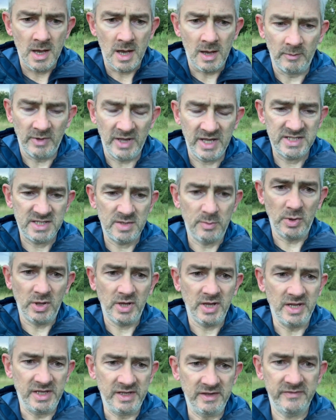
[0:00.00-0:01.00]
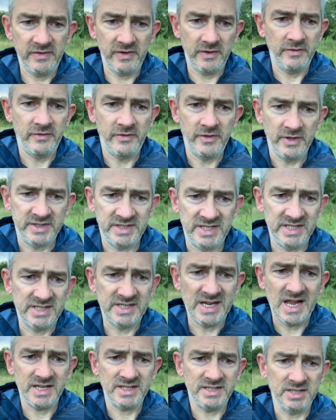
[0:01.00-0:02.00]
led to believe that it's
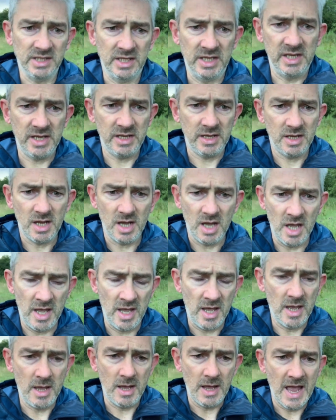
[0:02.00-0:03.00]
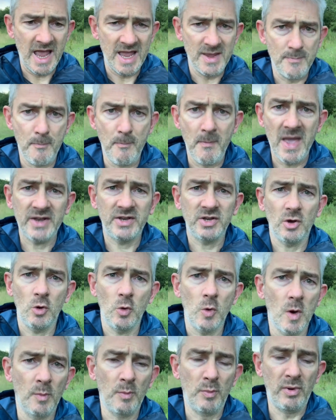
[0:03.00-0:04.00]
actually a
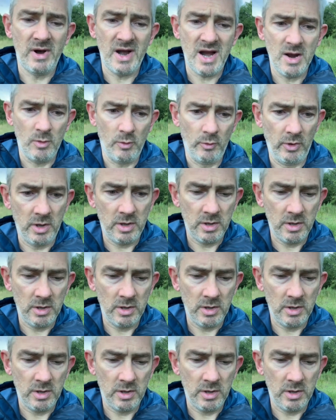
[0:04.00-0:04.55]
meadow brown.